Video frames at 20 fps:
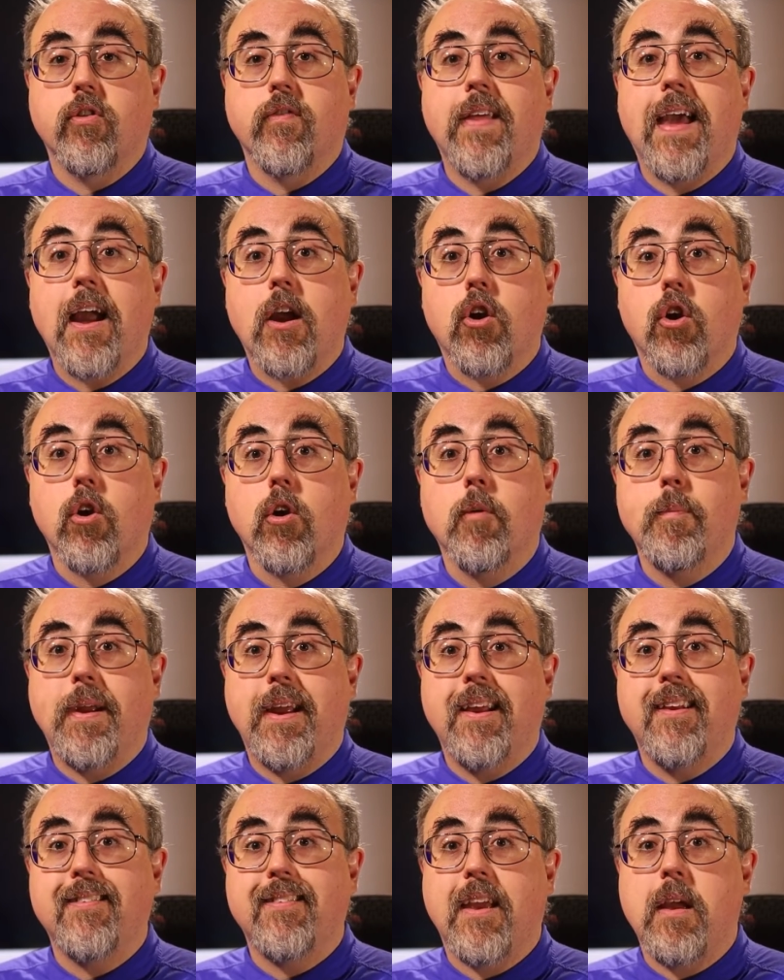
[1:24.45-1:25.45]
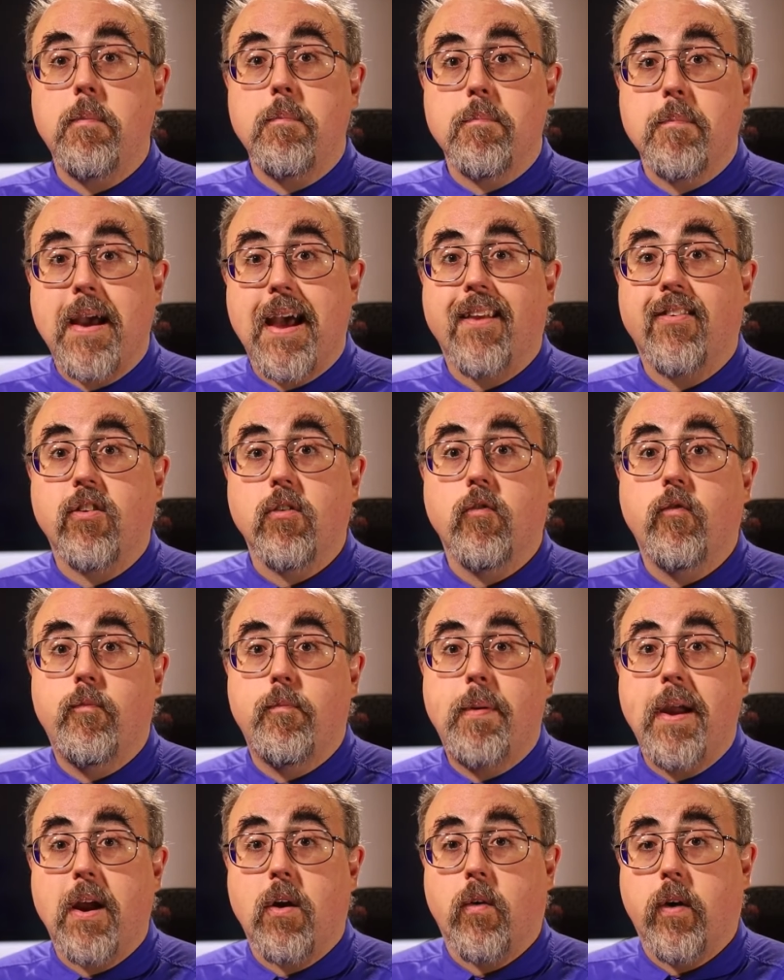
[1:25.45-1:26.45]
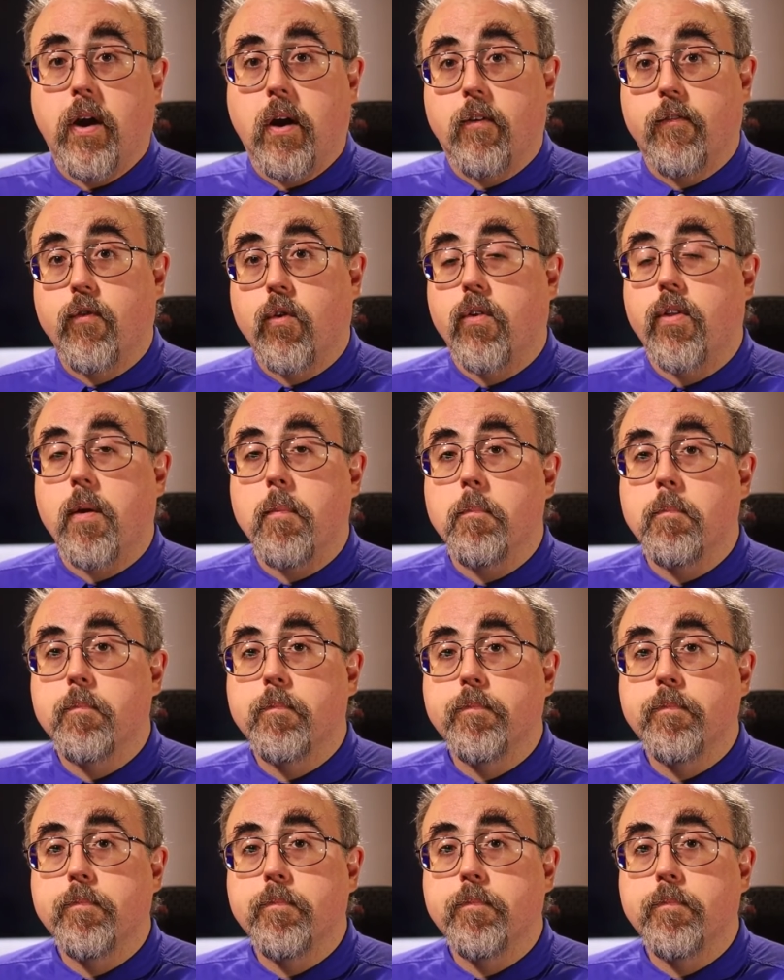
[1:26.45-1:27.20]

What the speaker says: And that curb is a massive barrier for them.